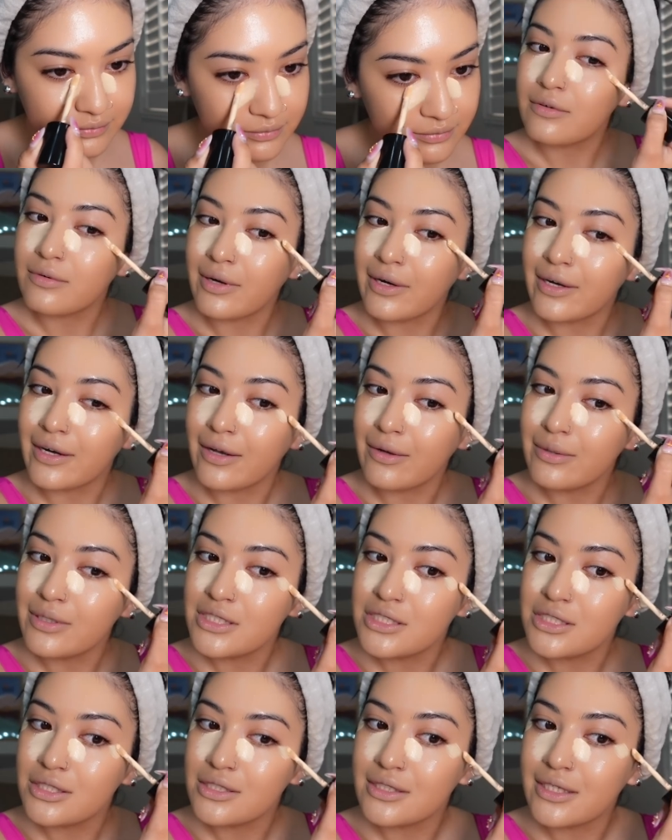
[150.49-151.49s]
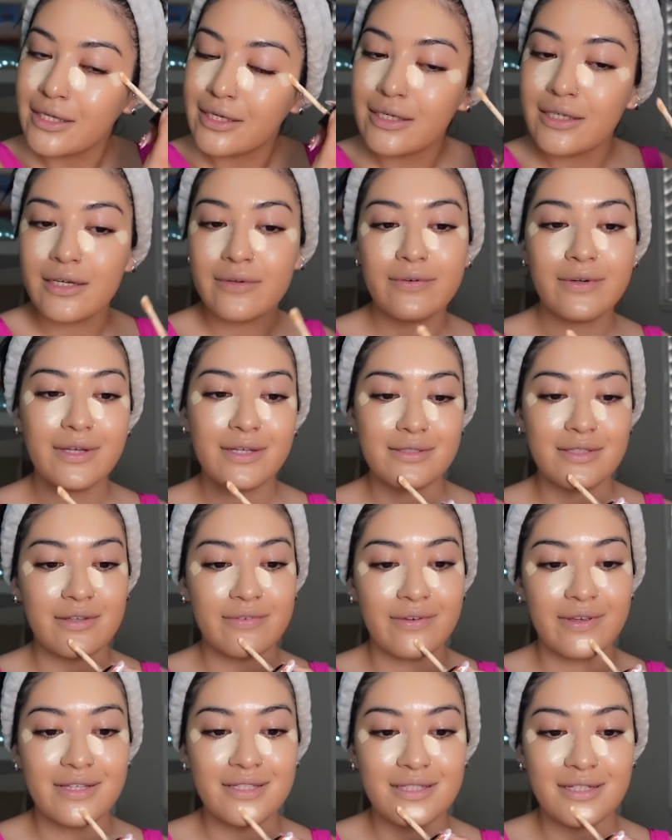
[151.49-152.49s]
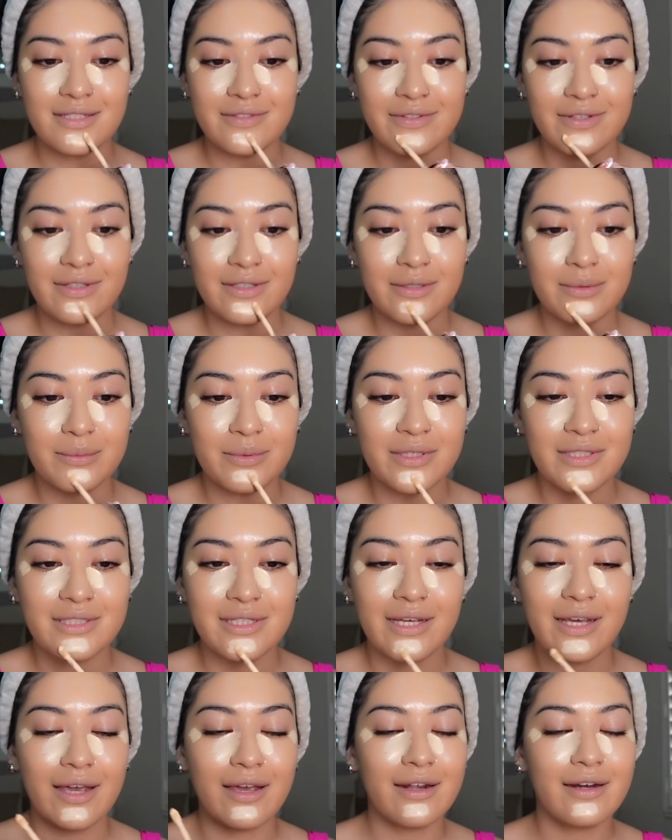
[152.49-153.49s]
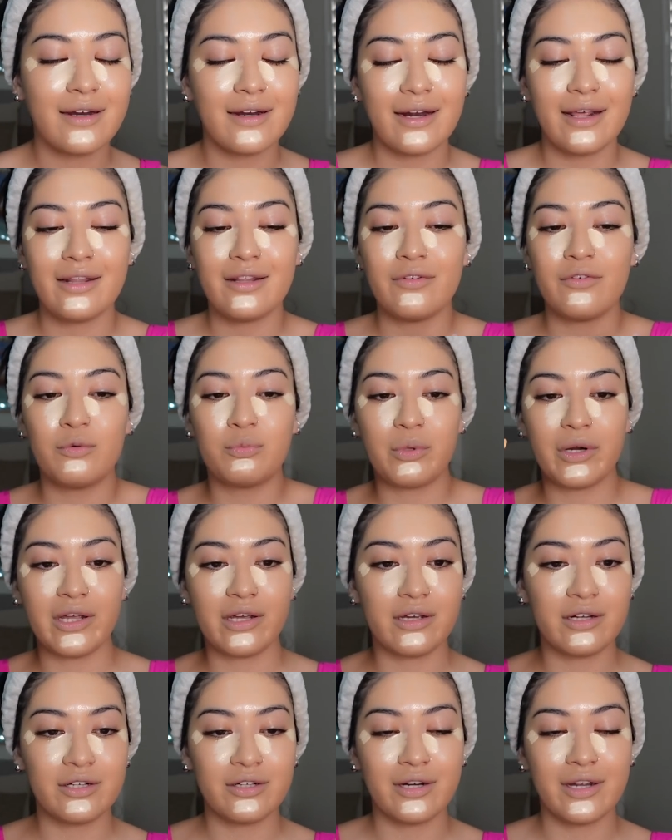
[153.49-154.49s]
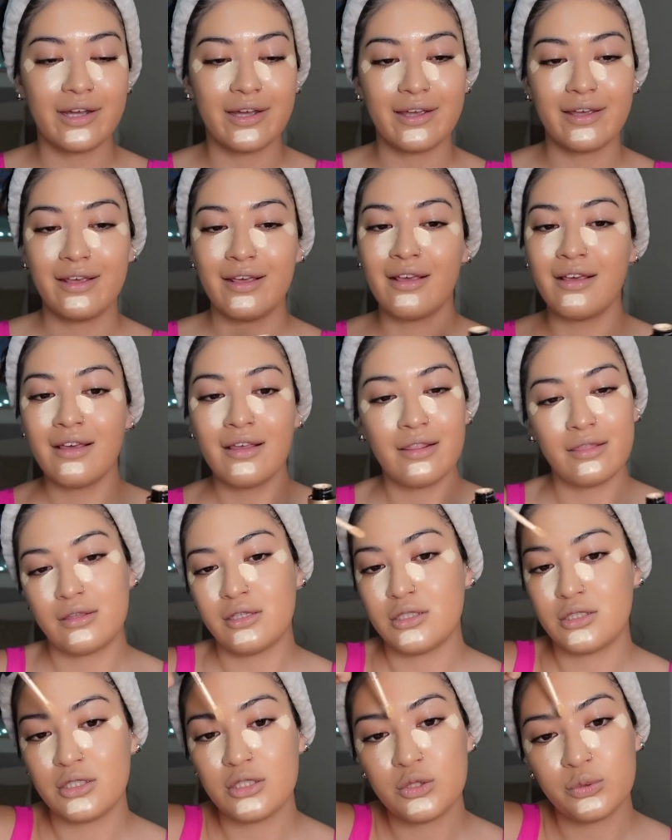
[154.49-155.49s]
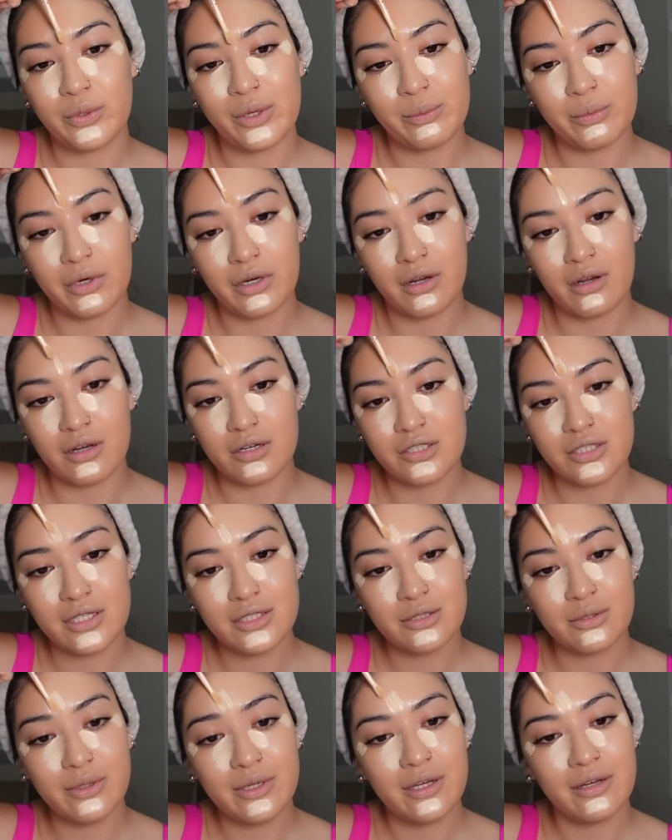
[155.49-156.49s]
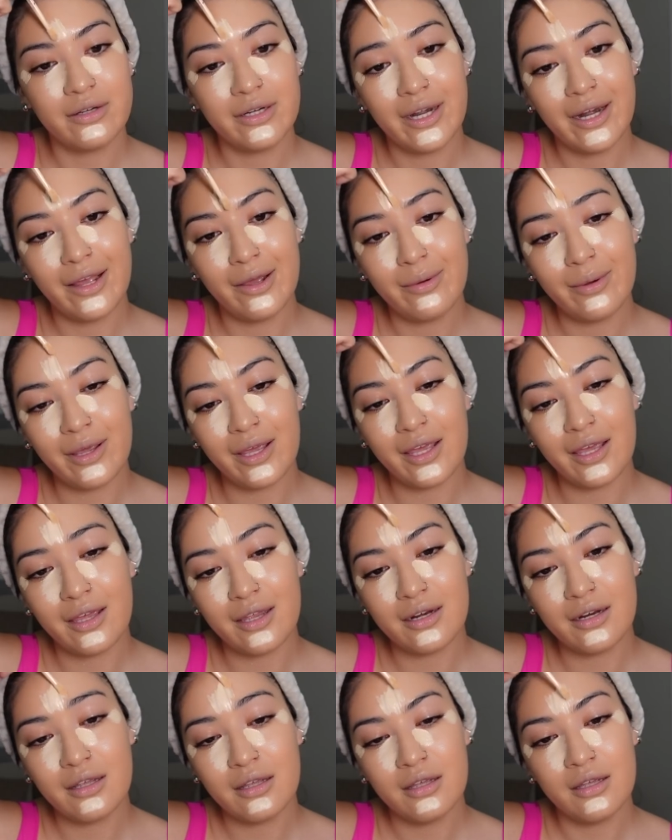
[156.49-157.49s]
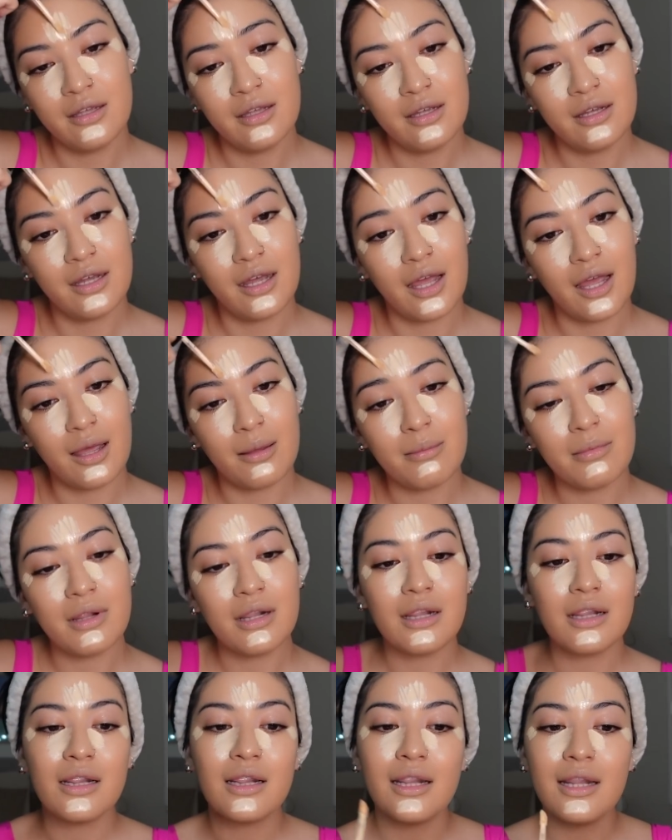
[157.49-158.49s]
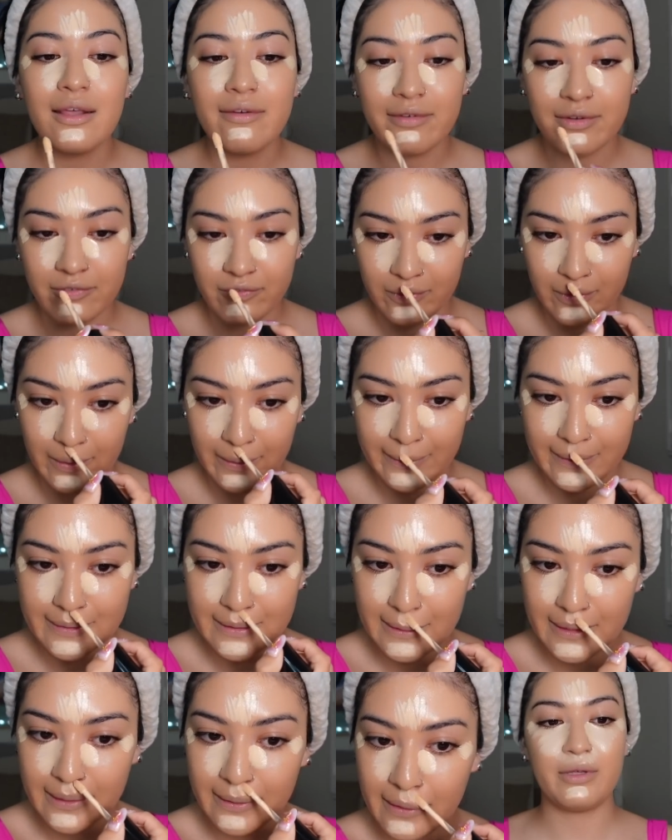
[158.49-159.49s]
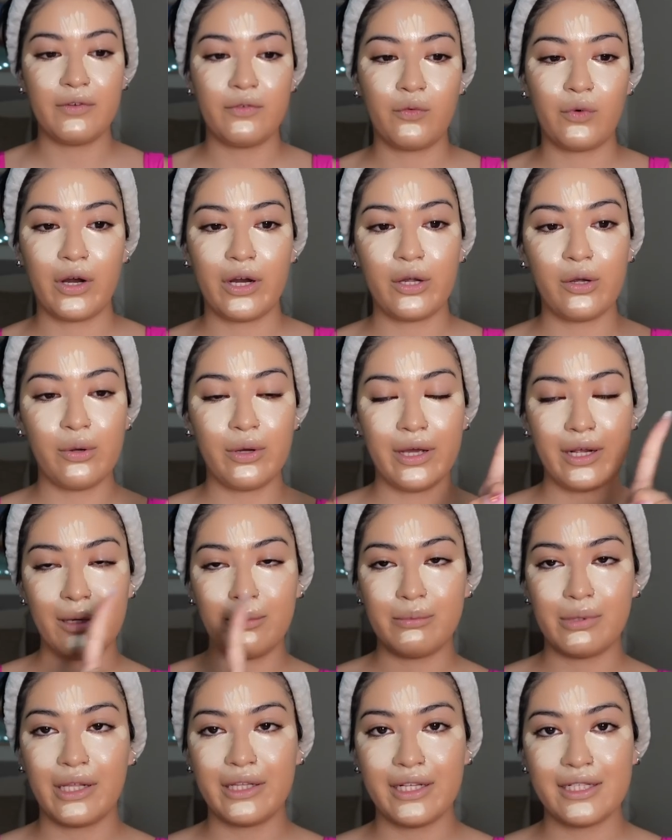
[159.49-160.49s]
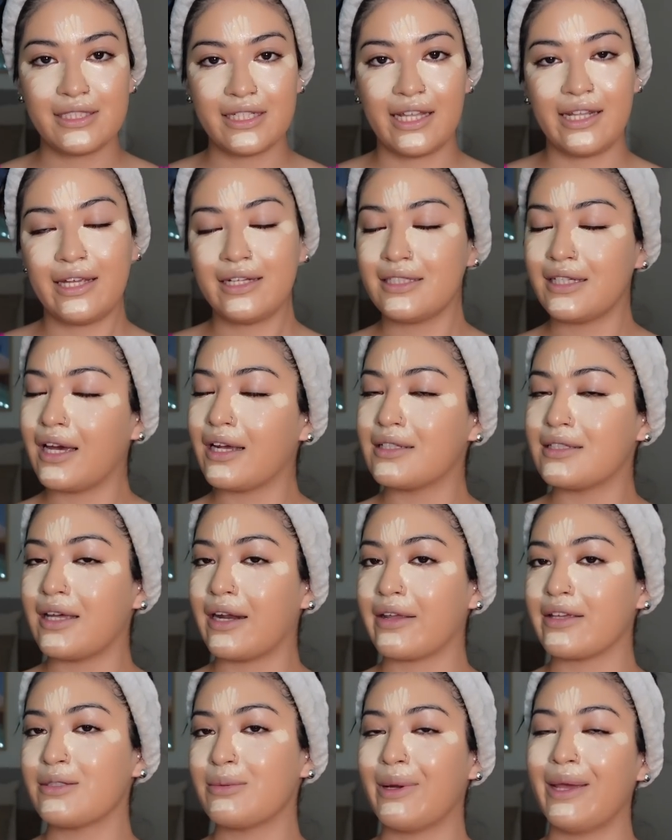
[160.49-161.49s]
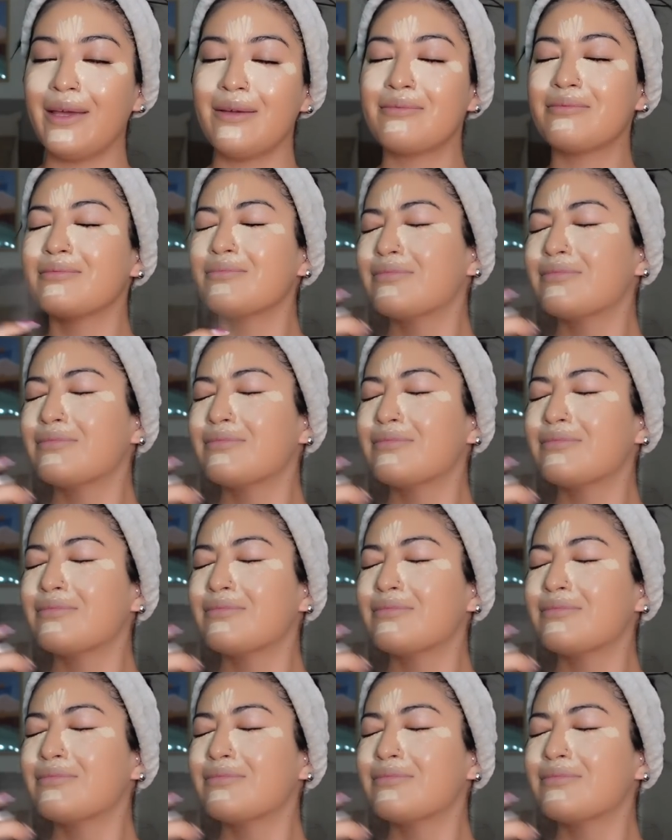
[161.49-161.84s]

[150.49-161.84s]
Right now it's just hitting different because my face does feel a little more tan and I love a bright under eye. There's just way more contrast going on right now and I'm living for it. Before I go ahead and blend this, I like to add setting spray.